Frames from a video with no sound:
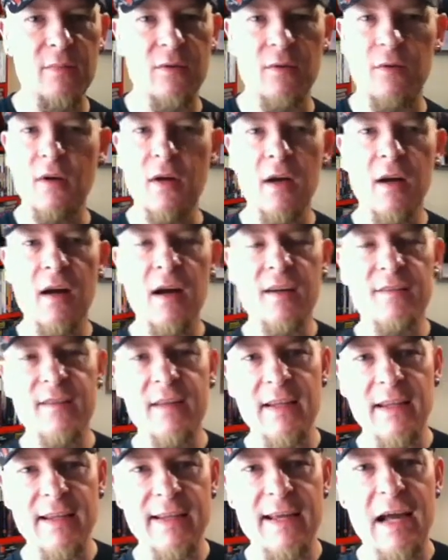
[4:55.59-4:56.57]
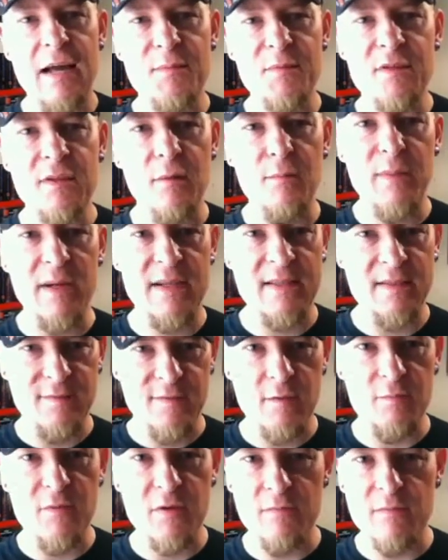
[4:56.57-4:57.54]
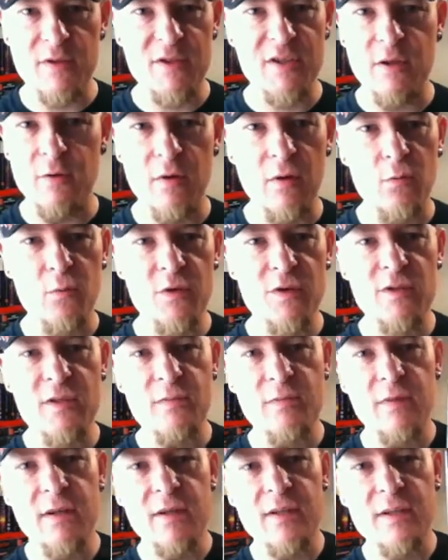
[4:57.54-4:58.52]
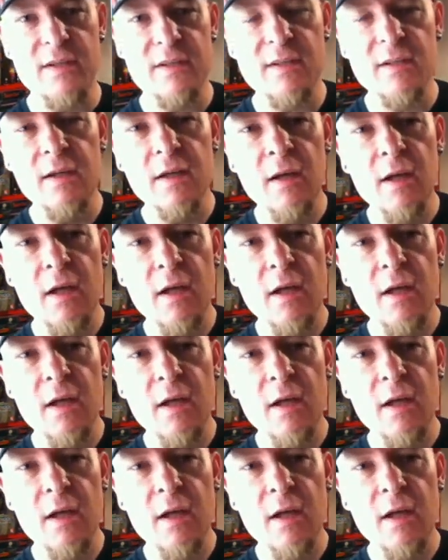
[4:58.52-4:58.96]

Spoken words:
but I think the game's got better from number 2 onwards, to be honest.